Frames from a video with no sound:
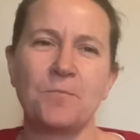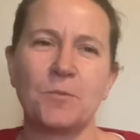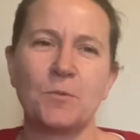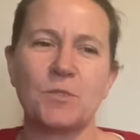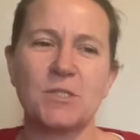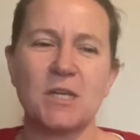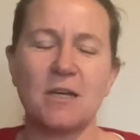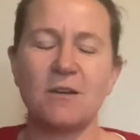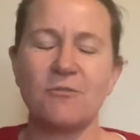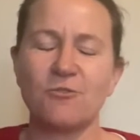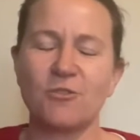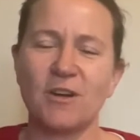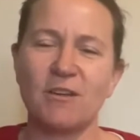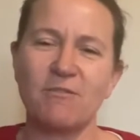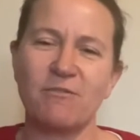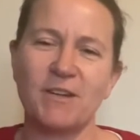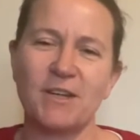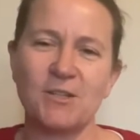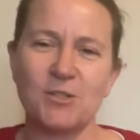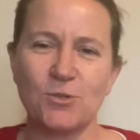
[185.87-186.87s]
was after I
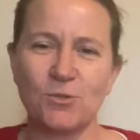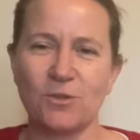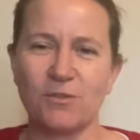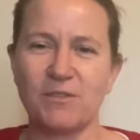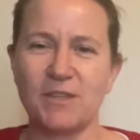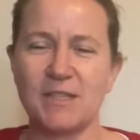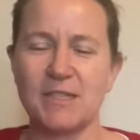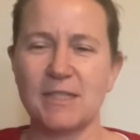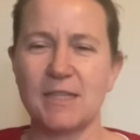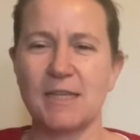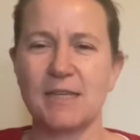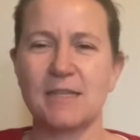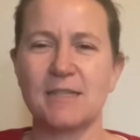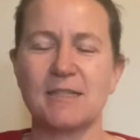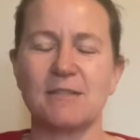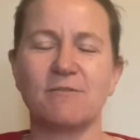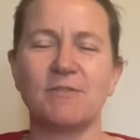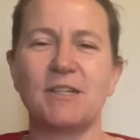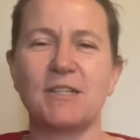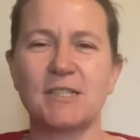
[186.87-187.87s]
felt all of these
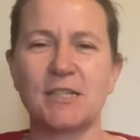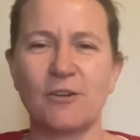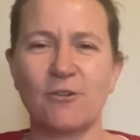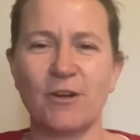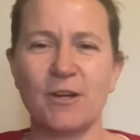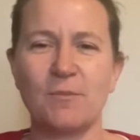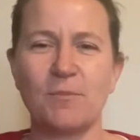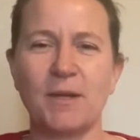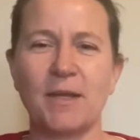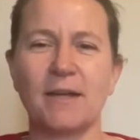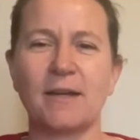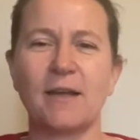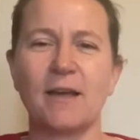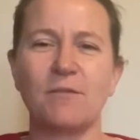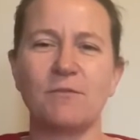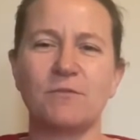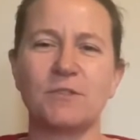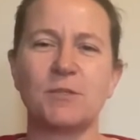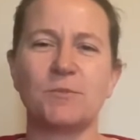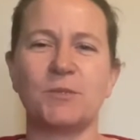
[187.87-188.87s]
things and felt incredibly
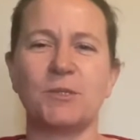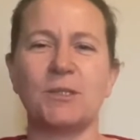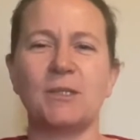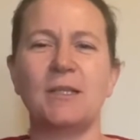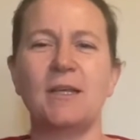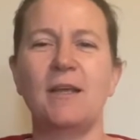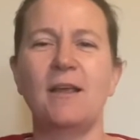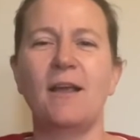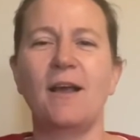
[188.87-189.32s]
uncomfortable,